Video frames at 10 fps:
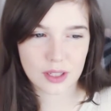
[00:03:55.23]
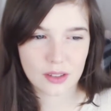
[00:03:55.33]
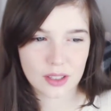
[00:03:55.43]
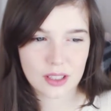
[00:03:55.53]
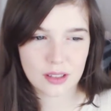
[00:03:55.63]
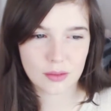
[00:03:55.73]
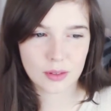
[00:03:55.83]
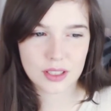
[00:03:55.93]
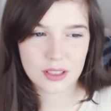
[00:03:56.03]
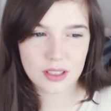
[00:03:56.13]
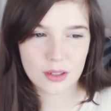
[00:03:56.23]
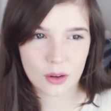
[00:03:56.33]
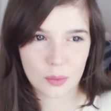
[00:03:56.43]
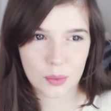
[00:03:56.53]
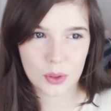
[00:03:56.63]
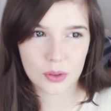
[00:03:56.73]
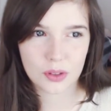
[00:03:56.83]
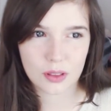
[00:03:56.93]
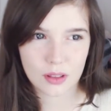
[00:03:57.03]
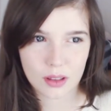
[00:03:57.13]
And I recently got a
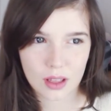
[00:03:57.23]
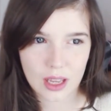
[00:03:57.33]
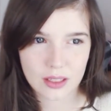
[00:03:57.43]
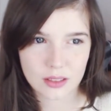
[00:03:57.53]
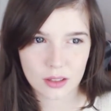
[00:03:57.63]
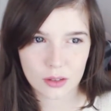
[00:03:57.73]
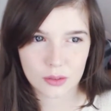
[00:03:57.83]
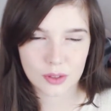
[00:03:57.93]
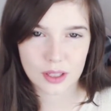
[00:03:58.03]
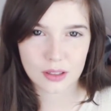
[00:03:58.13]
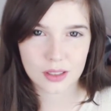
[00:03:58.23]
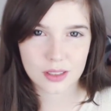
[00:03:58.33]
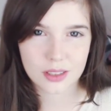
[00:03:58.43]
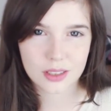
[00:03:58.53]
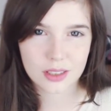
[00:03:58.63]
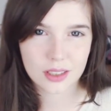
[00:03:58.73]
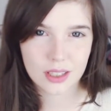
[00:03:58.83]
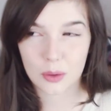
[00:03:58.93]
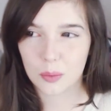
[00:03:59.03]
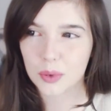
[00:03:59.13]
book that has a lot of English,
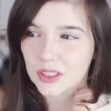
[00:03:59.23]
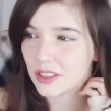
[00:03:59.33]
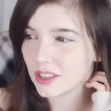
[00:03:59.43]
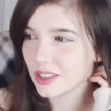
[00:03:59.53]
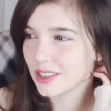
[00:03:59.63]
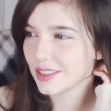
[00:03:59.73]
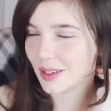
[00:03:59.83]
well, British